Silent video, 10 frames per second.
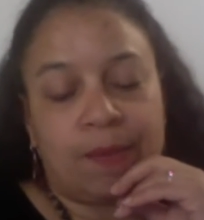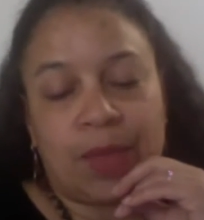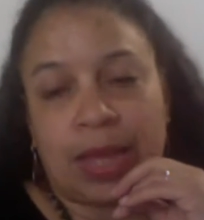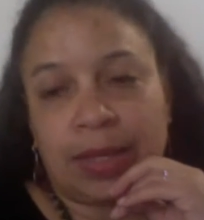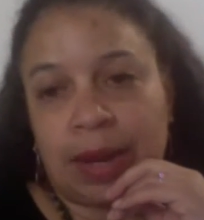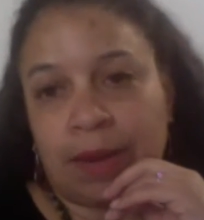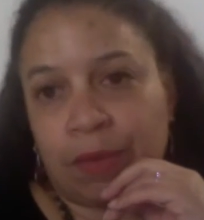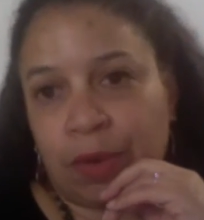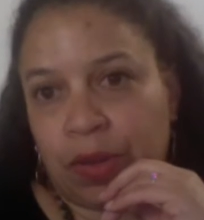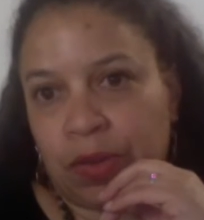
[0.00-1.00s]
as an
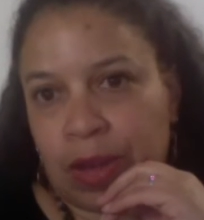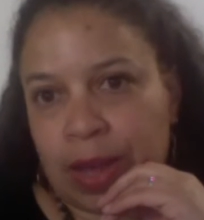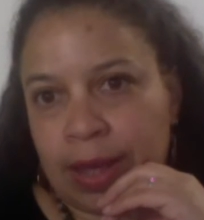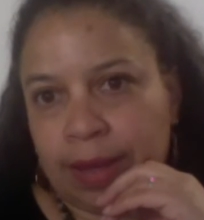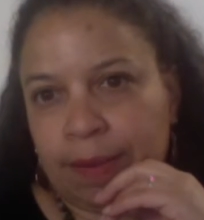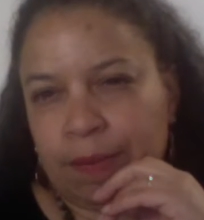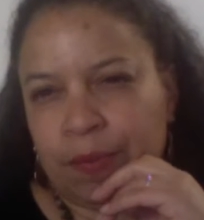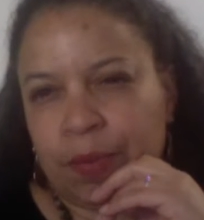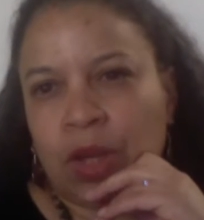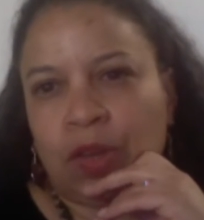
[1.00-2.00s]
aphrodisiac.
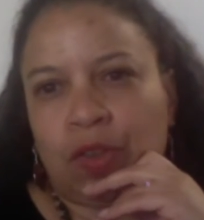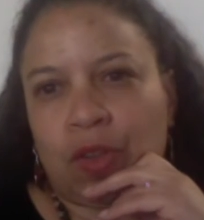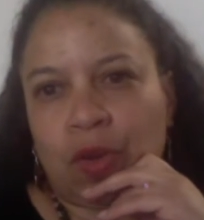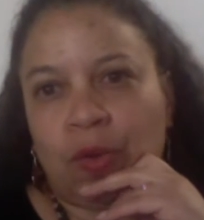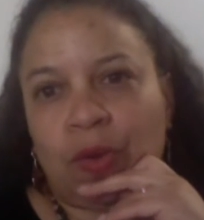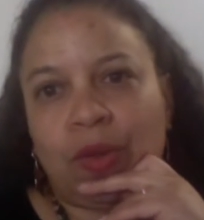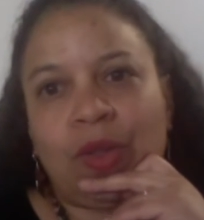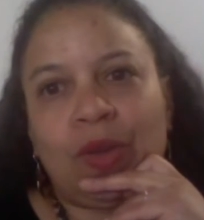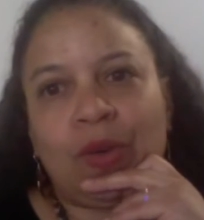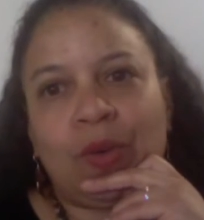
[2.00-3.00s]
So
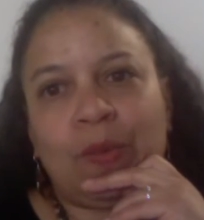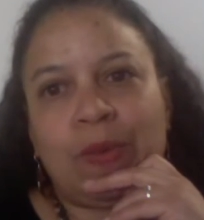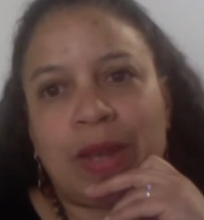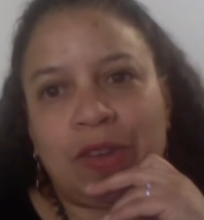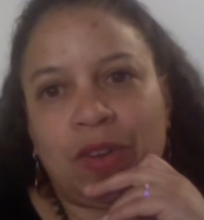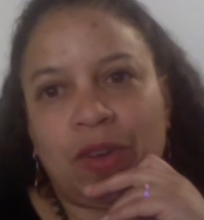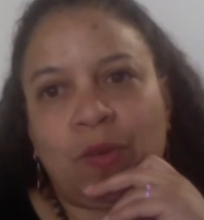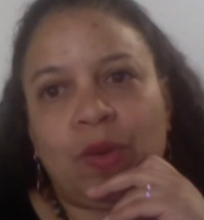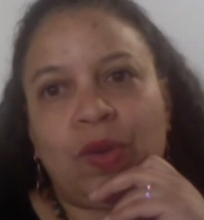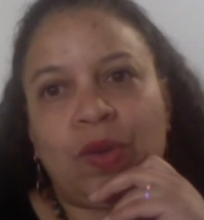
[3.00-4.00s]
you mentioned,
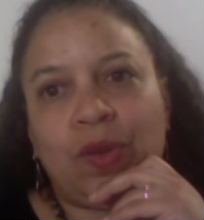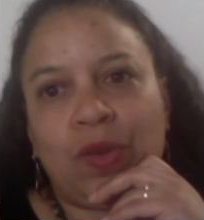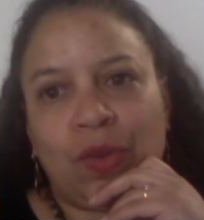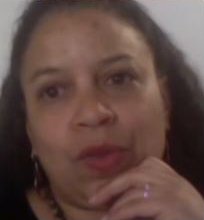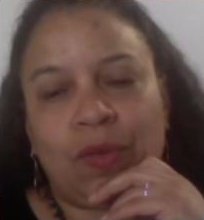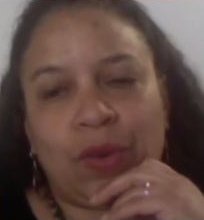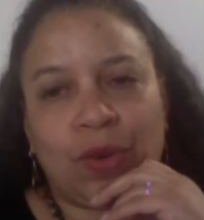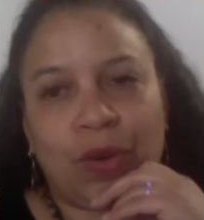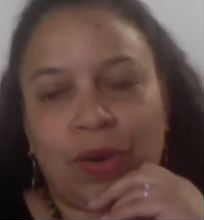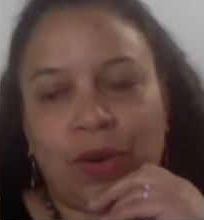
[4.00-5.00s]
would you use it for
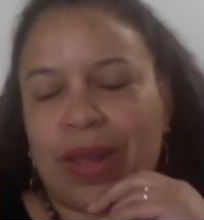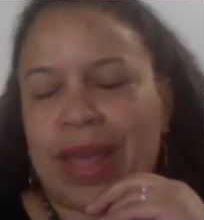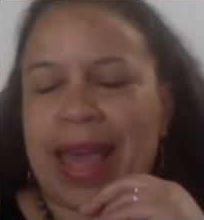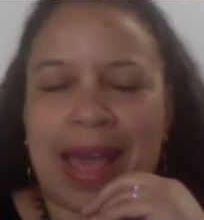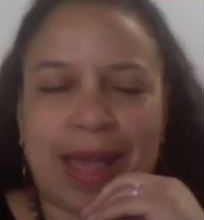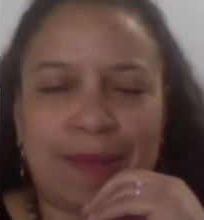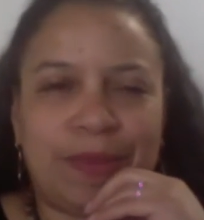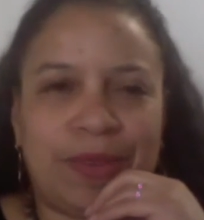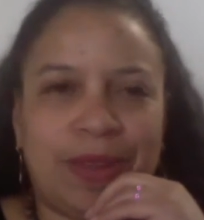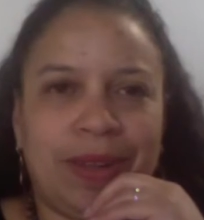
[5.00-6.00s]
GERD?
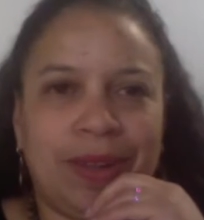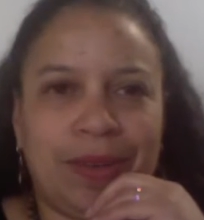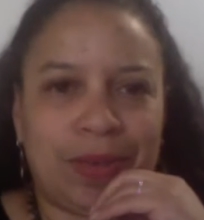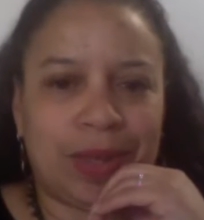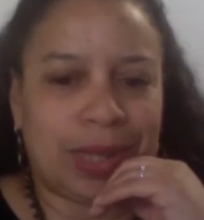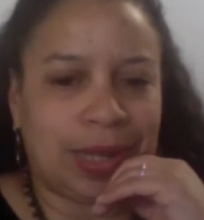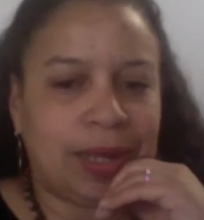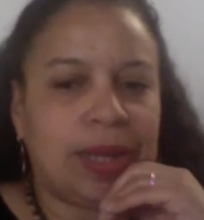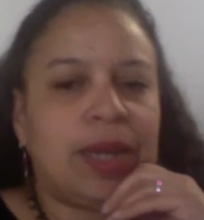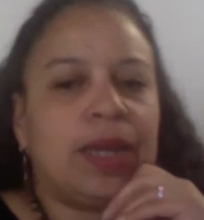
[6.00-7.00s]
Absolutely.
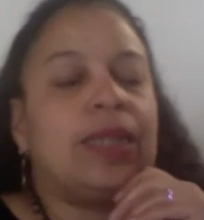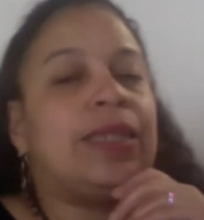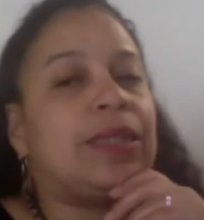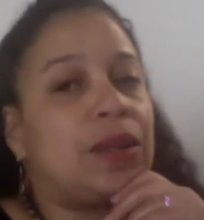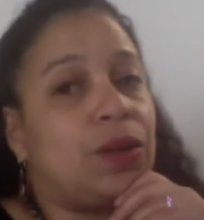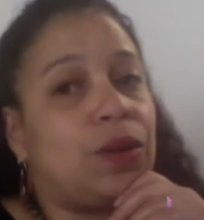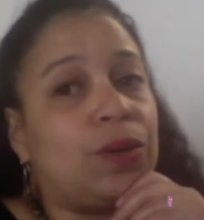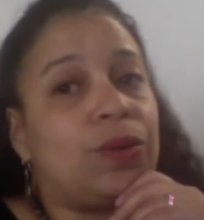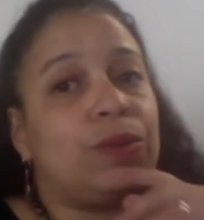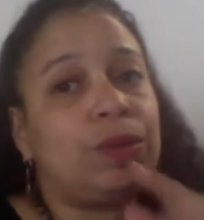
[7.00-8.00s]

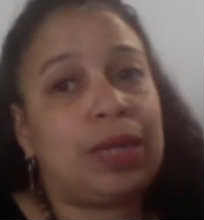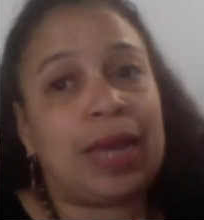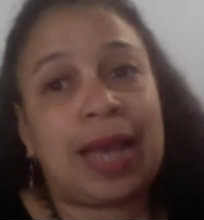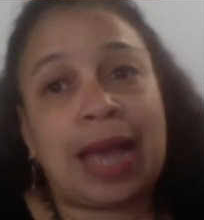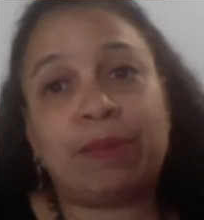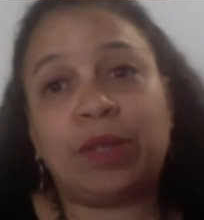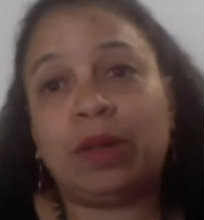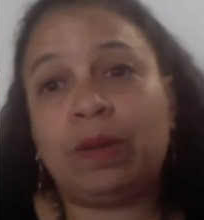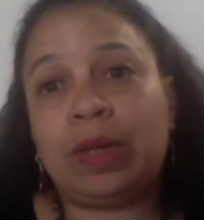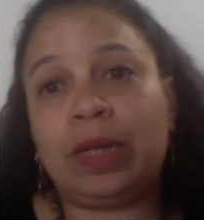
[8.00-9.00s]
So yeah,
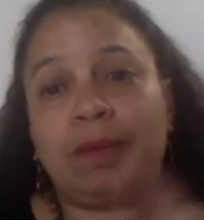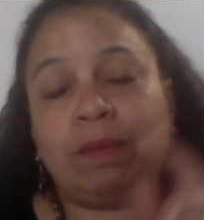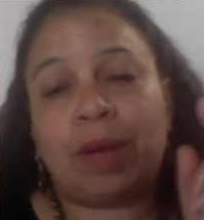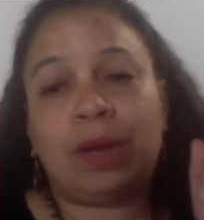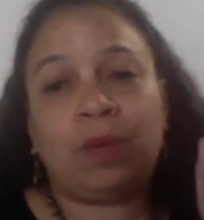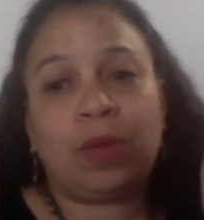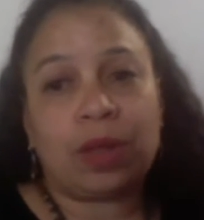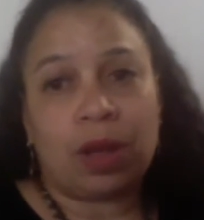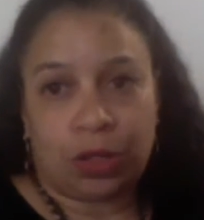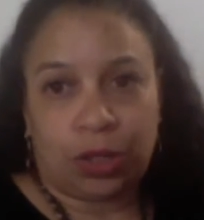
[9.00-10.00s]
absolutely, but with
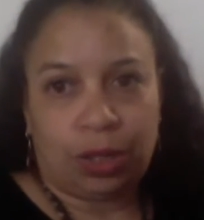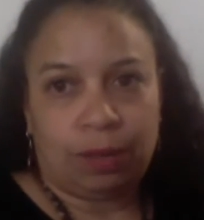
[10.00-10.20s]
caution.